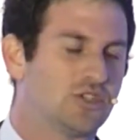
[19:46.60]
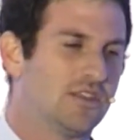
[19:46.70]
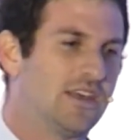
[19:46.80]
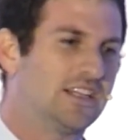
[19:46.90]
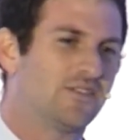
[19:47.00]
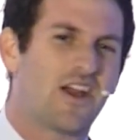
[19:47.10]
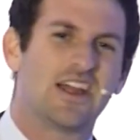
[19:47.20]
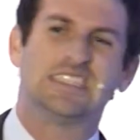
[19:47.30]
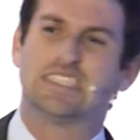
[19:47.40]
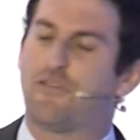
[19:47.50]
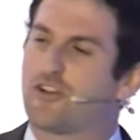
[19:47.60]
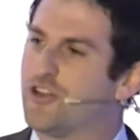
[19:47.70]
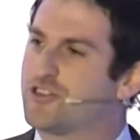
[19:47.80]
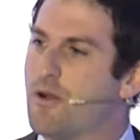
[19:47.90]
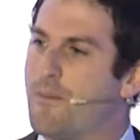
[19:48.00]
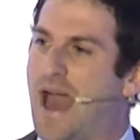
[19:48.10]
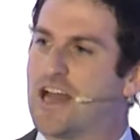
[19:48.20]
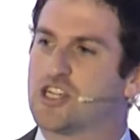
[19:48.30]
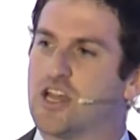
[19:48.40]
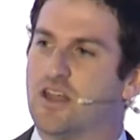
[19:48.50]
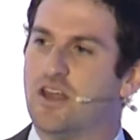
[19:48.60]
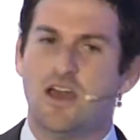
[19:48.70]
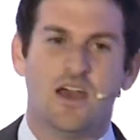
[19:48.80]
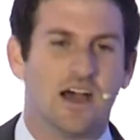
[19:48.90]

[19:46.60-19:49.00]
that it's very difficult to imagine a